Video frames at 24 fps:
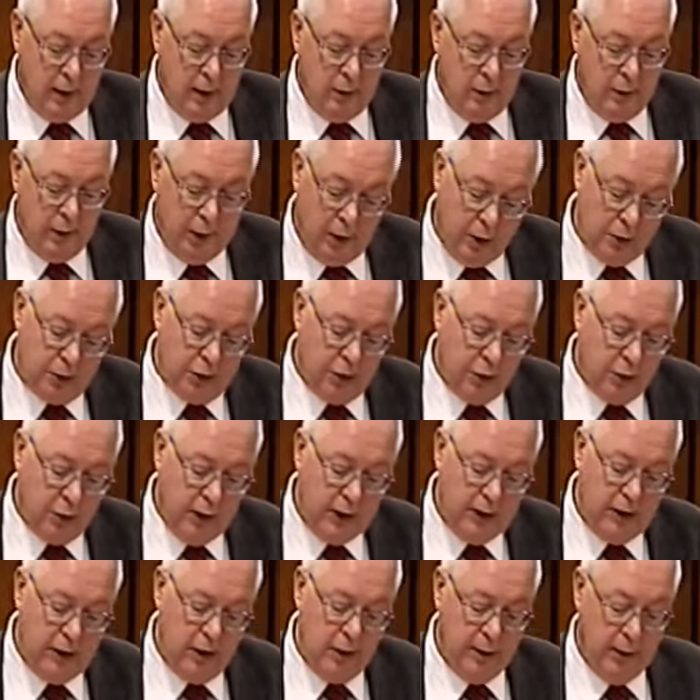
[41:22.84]
We're also going
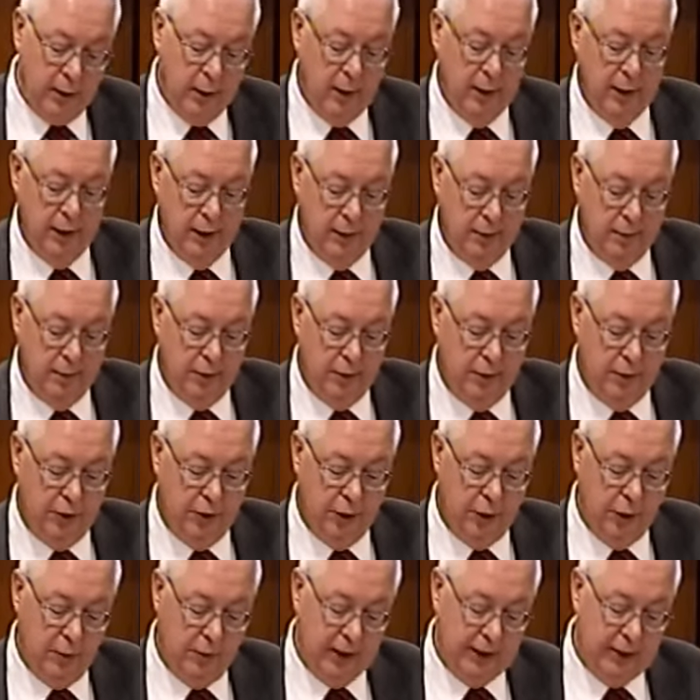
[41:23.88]
to
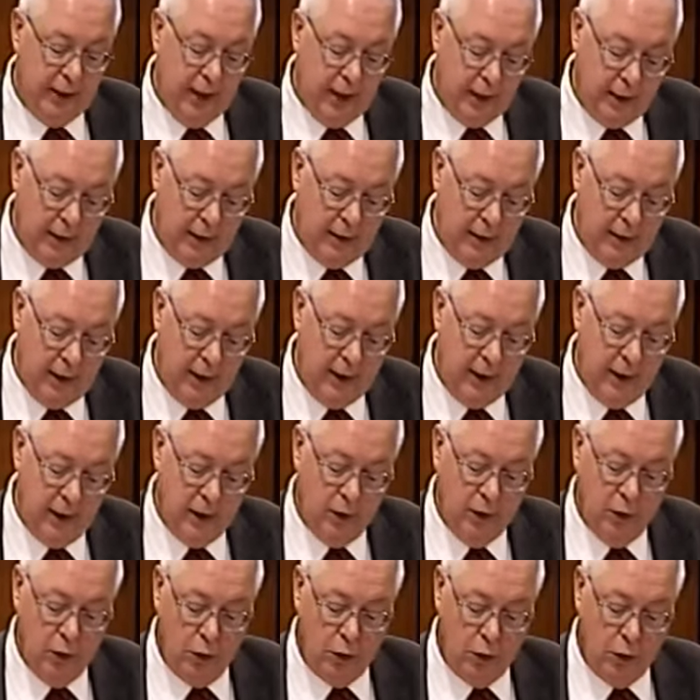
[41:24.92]
be targeting our
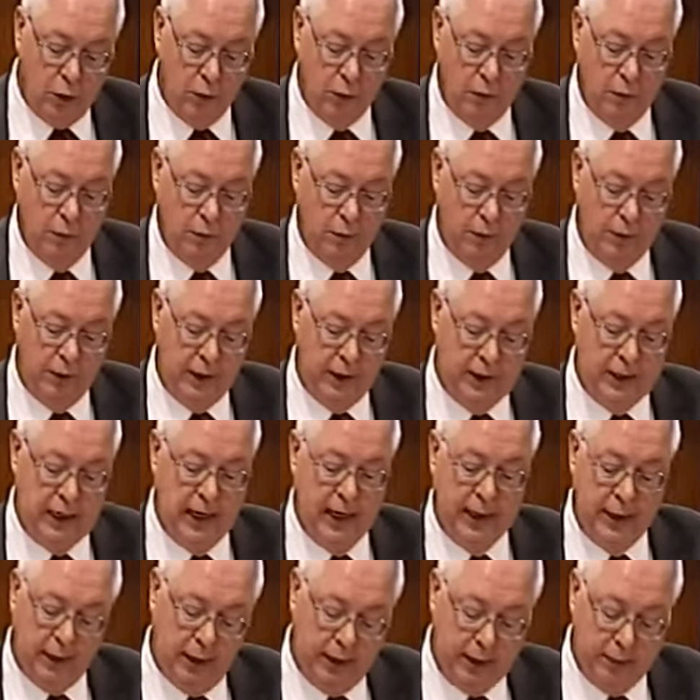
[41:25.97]
local
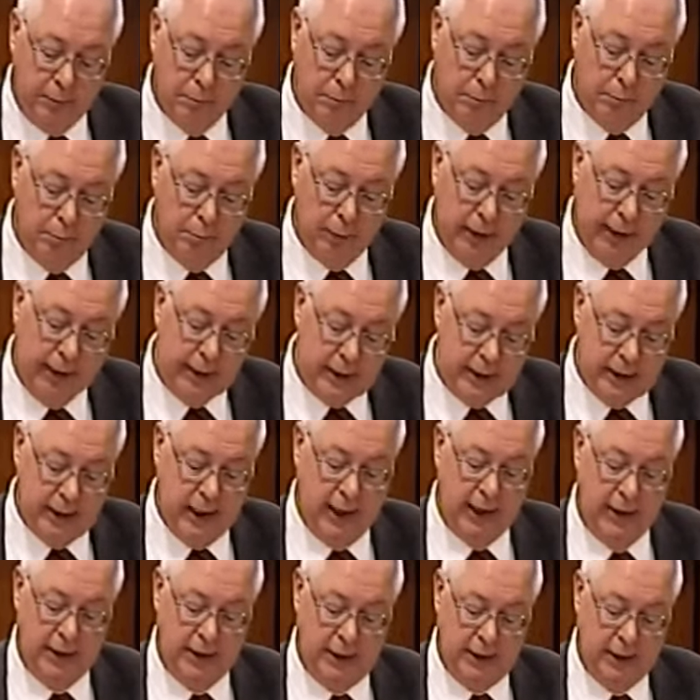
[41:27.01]
recycling bin
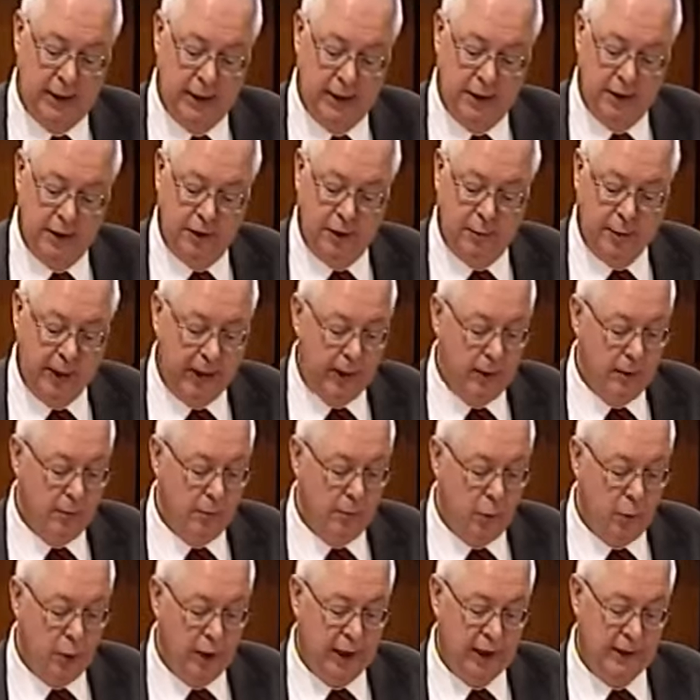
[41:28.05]
sites to make them
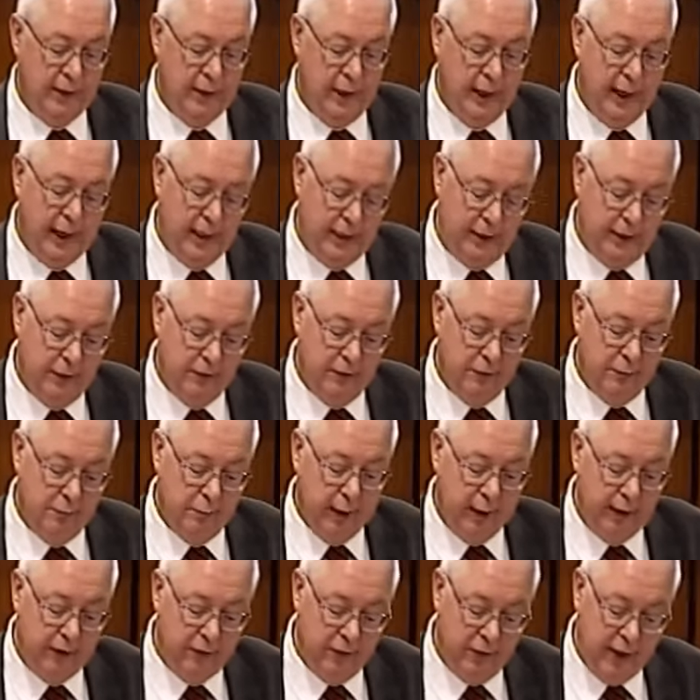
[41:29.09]
more attractive by
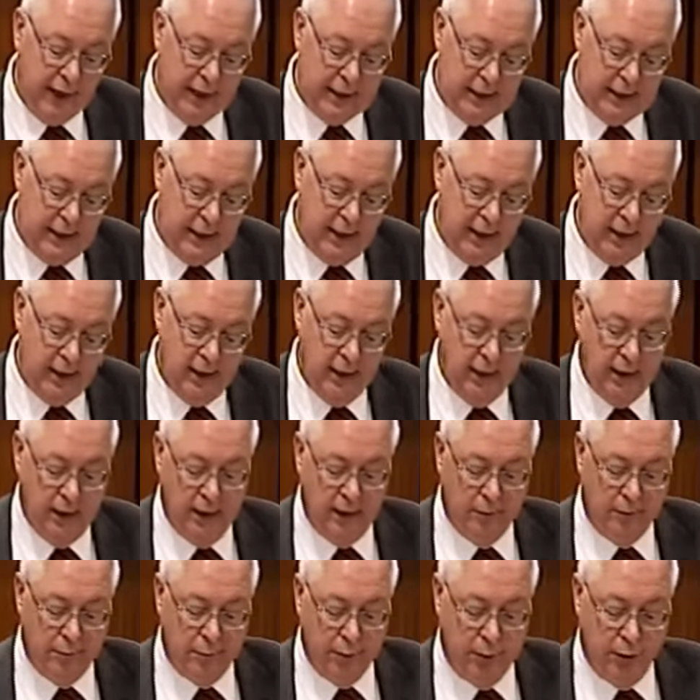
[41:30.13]
investing in
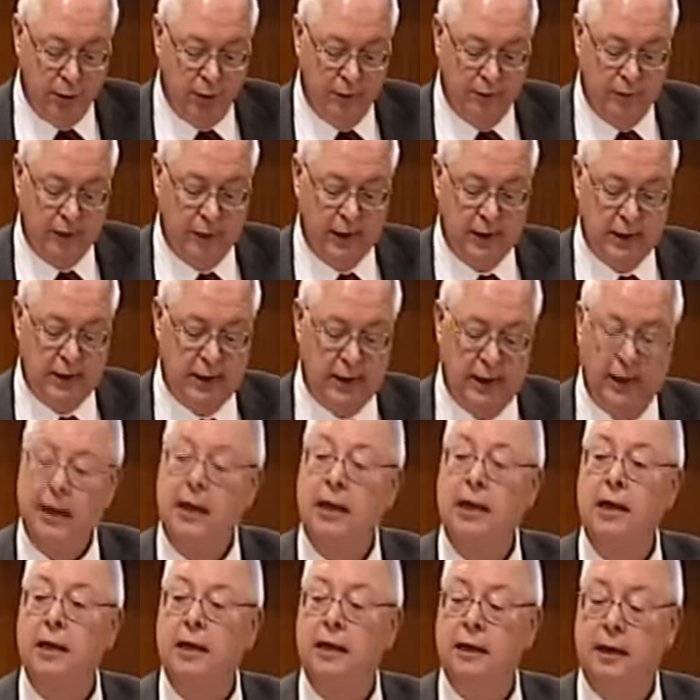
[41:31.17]
improved
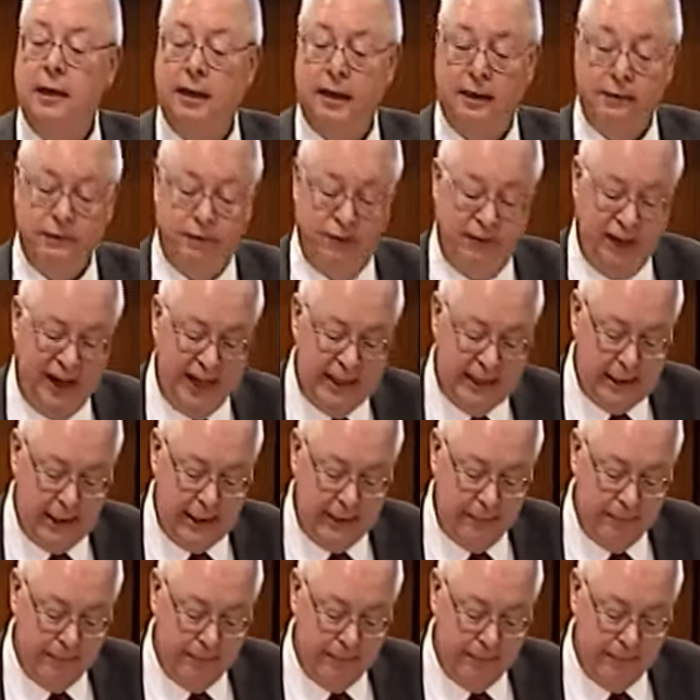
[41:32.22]
screening and fencing.